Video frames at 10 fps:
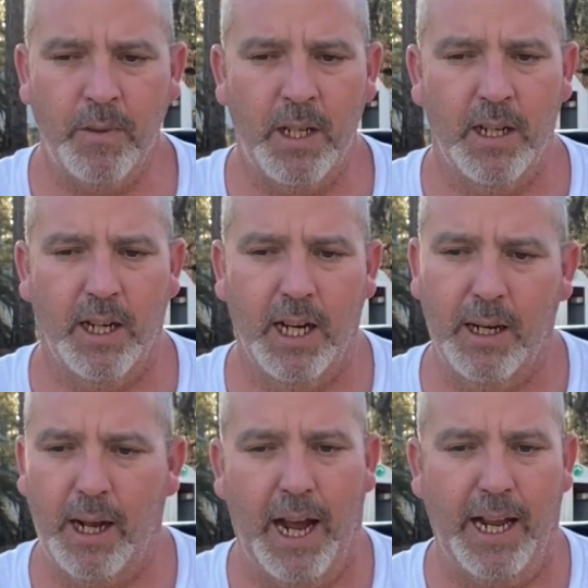
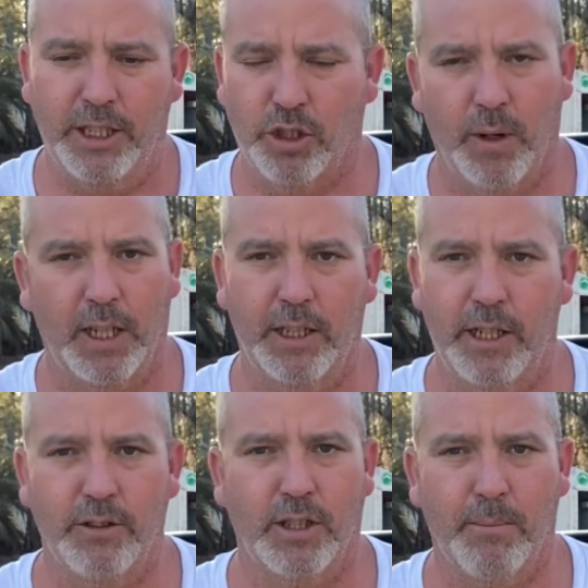I strictly
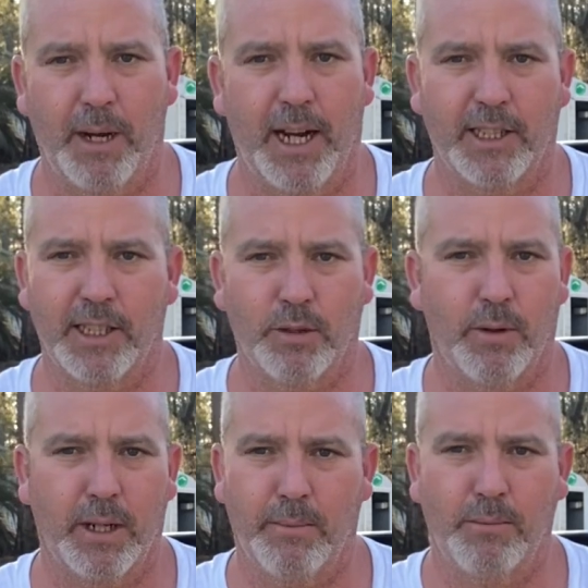use composites
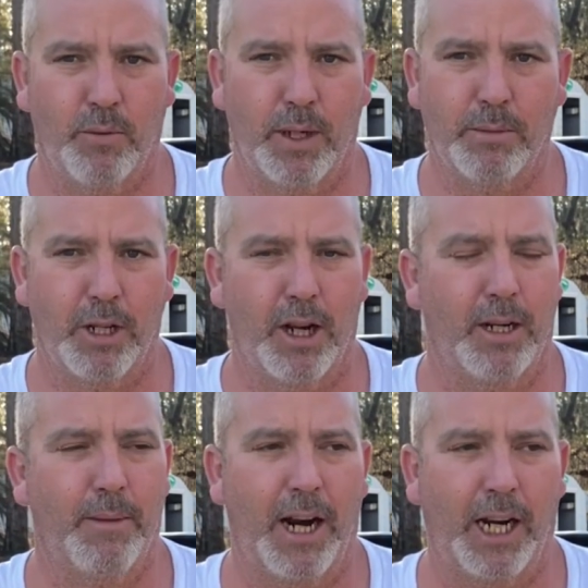when I'm talking
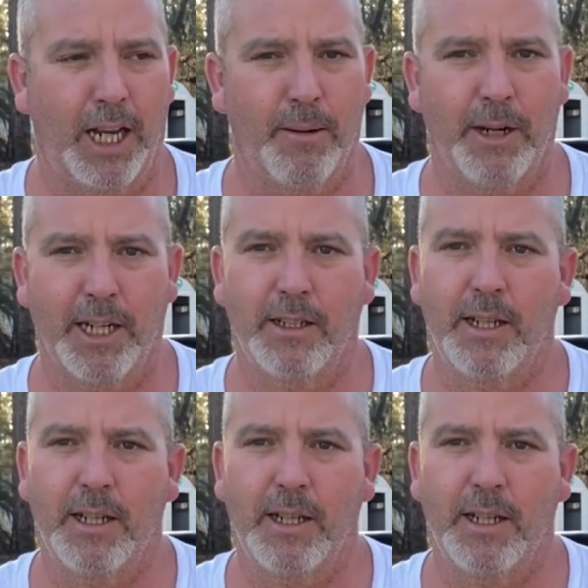about a laminate.